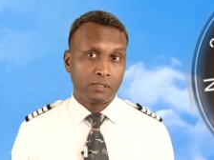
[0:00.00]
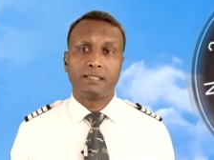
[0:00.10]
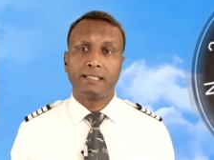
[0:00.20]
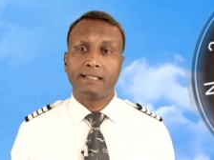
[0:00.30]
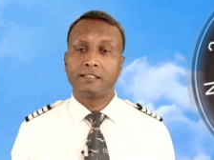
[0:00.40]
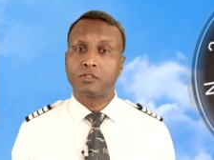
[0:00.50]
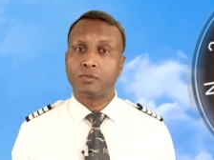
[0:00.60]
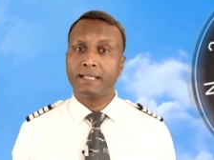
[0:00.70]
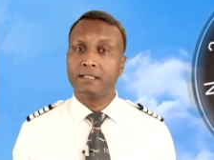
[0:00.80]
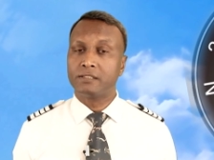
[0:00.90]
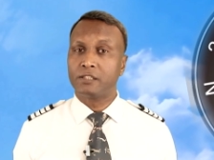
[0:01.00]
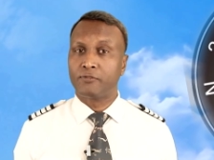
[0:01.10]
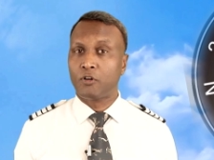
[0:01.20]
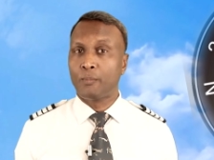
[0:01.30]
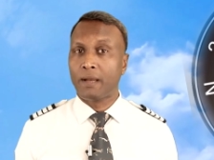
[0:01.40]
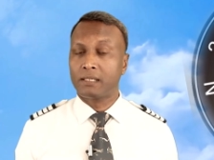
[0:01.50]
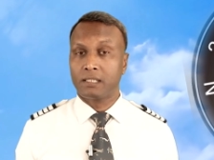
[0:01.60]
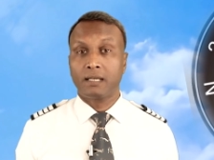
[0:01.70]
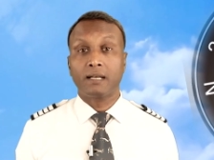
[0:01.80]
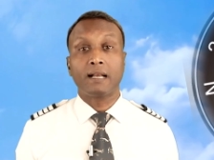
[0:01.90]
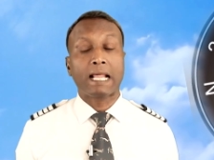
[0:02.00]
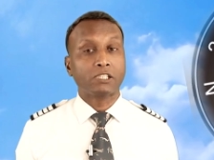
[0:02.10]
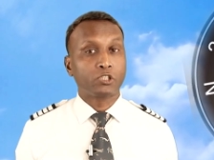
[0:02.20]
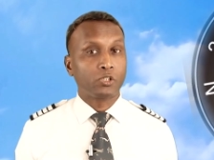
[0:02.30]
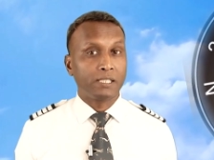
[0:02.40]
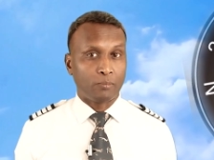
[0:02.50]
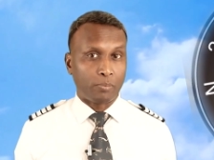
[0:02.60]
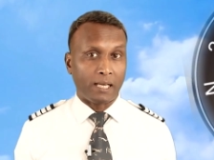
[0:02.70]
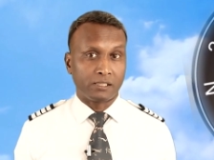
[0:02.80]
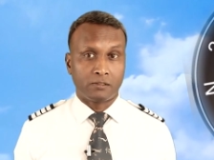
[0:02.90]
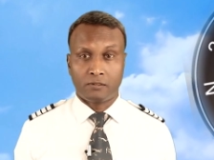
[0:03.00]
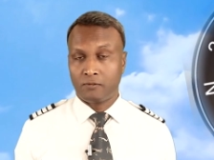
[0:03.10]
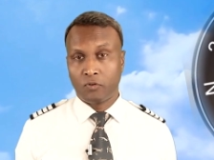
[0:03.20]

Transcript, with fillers: The three-digit format naturally applies.